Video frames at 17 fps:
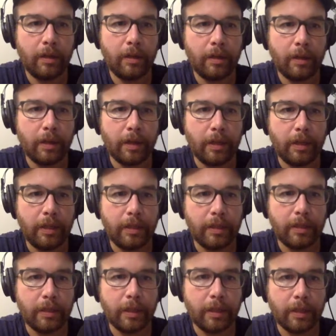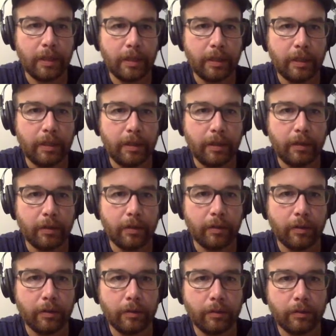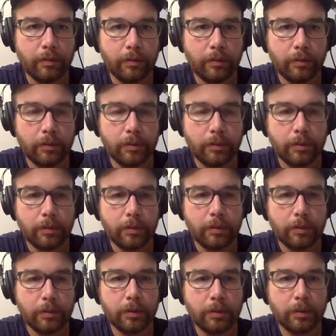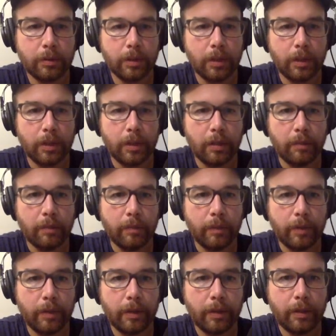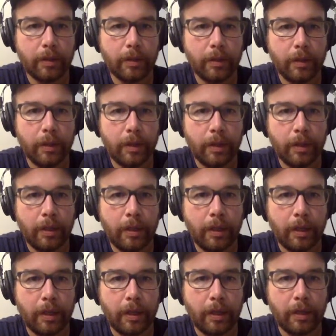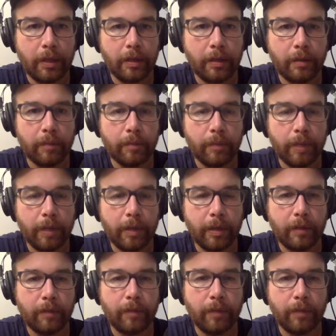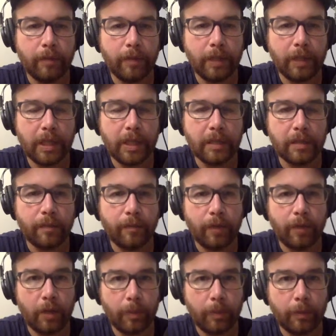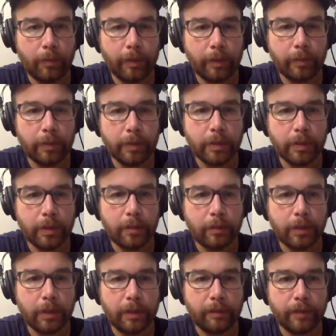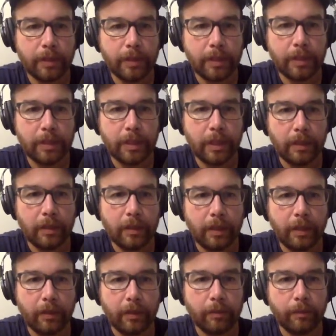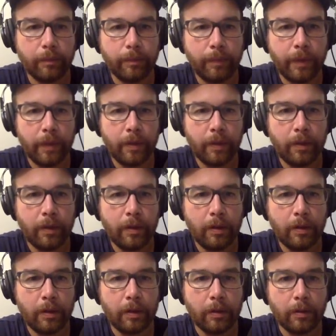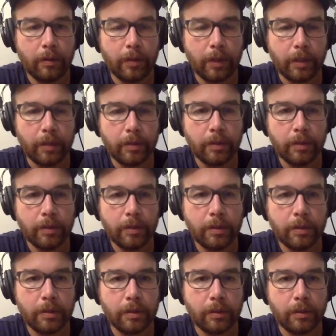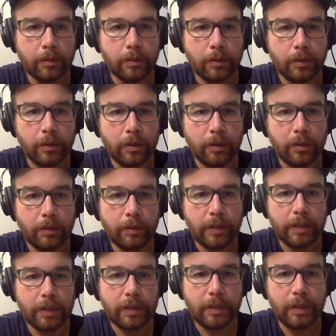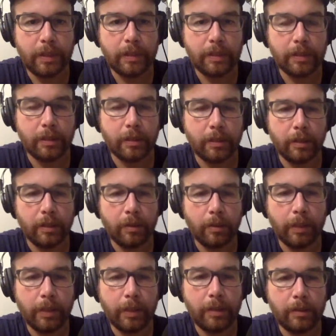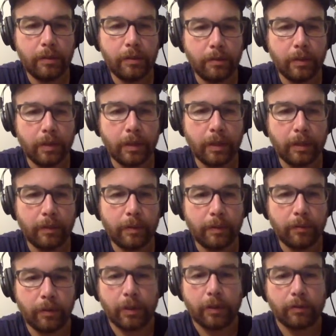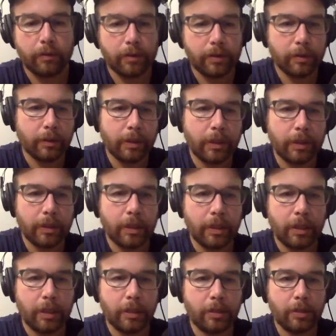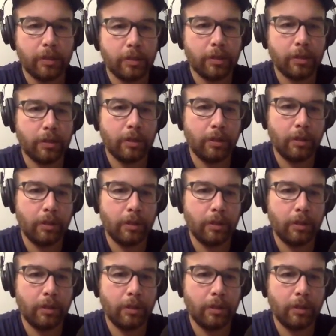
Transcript: that I need to get in here. Um, and my config file has environment variables that we'll have to set later. Okay, so all of this needs to go into the Lambda directory. So I'm going to touch